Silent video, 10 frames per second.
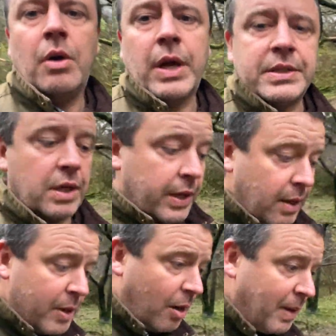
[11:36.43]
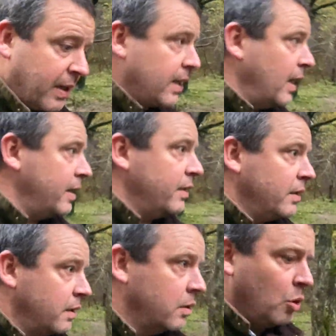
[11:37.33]
Okay, so here we are back again
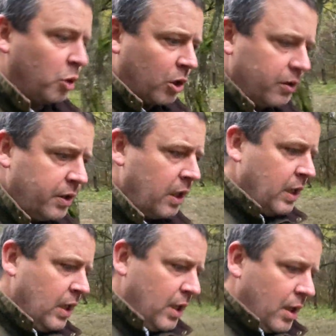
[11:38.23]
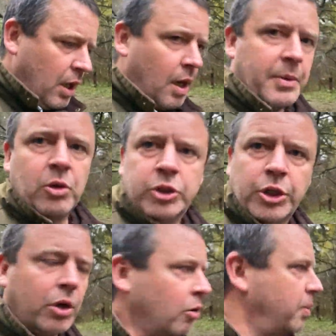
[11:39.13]
in the woodland. We've got
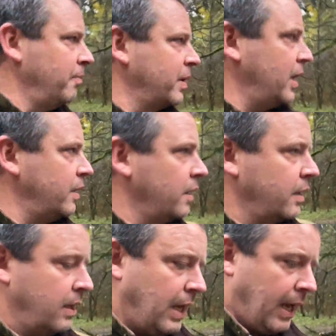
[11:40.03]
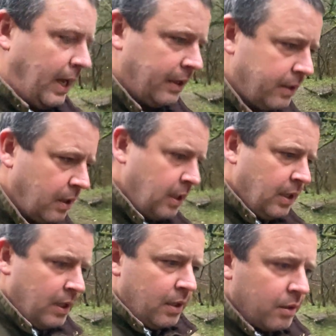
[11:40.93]
Sherlock Pumpkin and
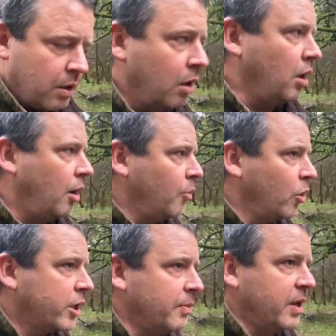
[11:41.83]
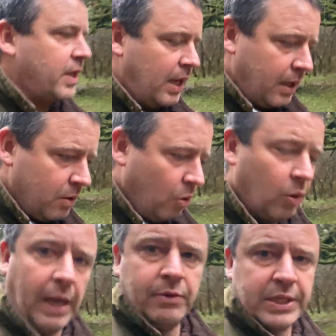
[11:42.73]
the girl that I'm working with here,
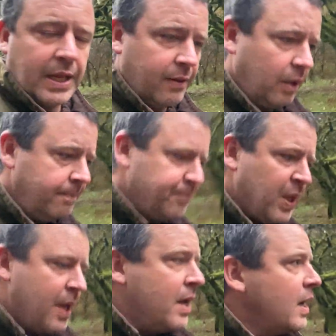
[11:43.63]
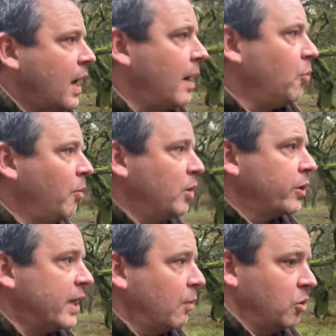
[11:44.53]
all out together. And what we're
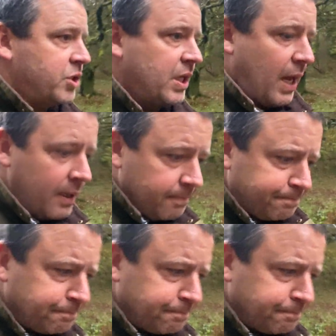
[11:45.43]
looking at once again